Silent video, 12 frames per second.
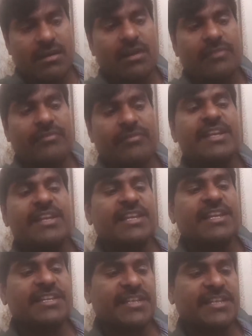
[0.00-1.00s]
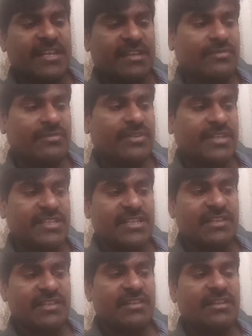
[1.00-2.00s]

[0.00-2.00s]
are very little reactive in nature.